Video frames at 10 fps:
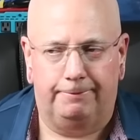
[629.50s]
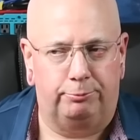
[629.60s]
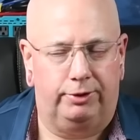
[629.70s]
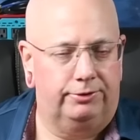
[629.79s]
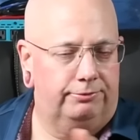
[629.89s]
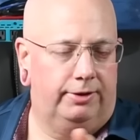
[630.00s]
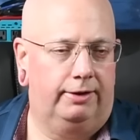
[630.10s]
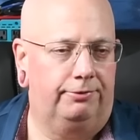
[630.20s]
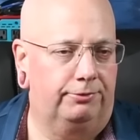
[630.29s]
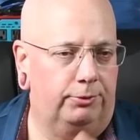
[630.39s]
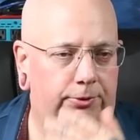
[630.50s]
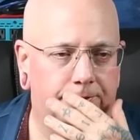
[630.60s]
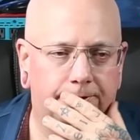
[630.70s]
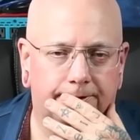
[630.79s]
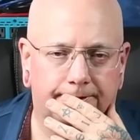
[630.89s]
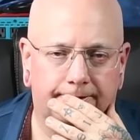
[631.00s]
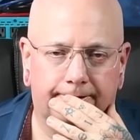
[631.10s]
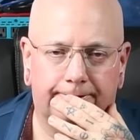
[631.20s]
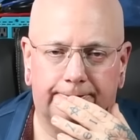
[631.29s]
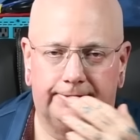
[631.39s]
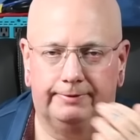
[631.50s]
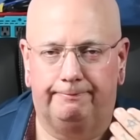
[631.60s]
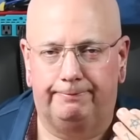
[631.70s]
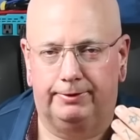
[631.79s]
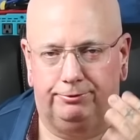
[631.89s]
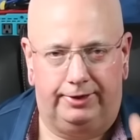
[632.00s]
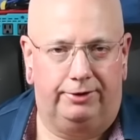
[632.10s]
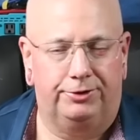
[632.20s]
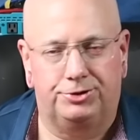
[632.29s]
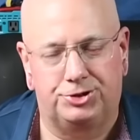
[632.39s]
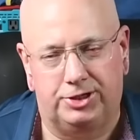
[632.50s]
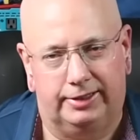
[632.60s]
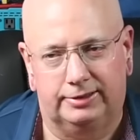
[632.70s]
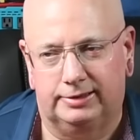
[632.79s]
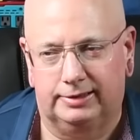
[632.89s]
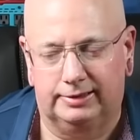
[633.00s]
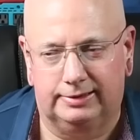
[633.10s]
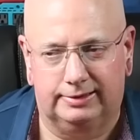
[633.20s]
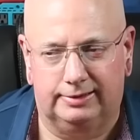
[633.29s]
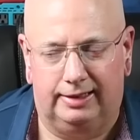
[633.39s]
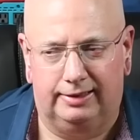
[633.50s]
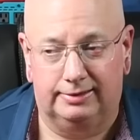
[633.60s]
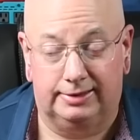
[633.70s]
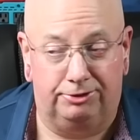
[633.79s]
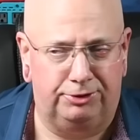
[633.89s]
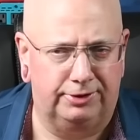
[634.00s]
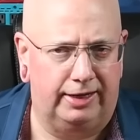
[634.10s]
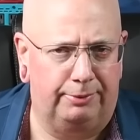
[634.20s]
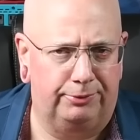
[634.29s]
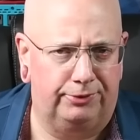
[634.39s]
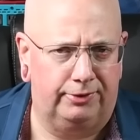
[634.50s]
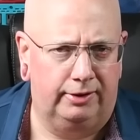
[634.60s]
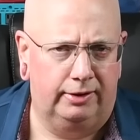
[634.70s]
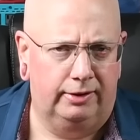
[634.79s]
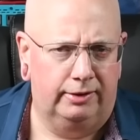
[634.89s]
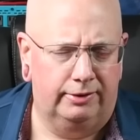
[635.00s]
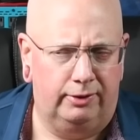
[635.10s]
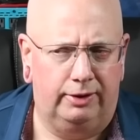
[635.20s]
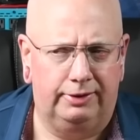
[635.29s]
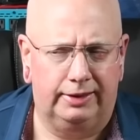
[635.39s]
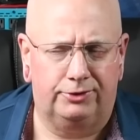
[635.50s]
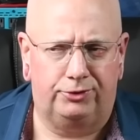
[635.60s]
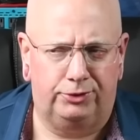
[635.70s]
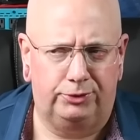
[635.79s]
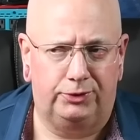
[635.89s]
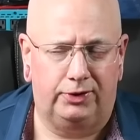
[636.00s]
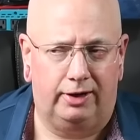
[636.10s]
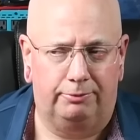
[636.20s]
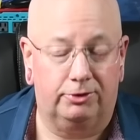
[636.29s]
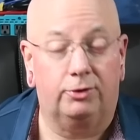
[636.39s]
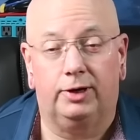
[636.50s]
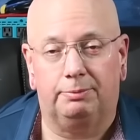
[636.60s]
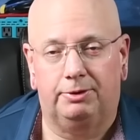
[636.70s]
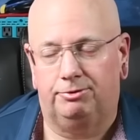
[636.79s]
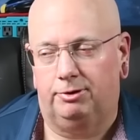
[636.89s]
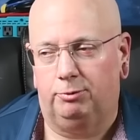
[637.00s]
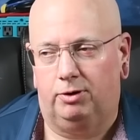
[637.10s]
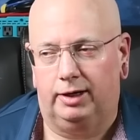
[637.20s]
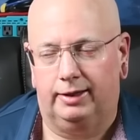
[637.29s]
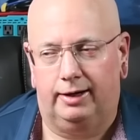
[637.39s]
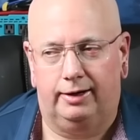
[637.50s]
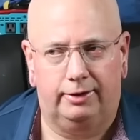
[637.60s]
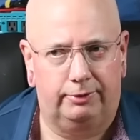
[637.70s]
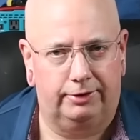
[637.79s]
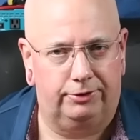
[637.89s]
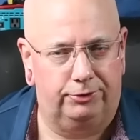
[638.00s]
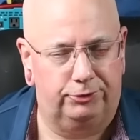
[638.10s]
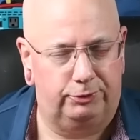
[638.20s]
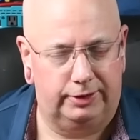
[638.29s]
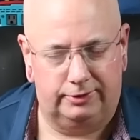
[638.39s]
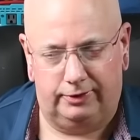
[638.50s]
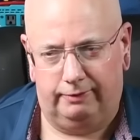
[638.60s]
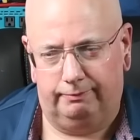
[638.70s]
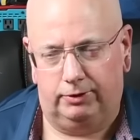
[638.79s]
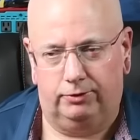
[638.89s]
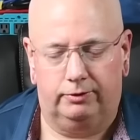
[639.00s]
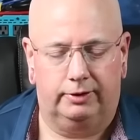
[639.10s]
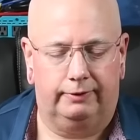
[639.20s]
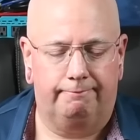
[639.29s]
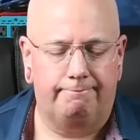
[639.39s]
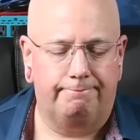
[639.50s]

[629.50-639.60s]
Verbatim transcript: the breath of life, of course, is literally found in Genesis uh, several times. No, I think it's two times. Correct me if I'm wrong in that. I know it occurs one time early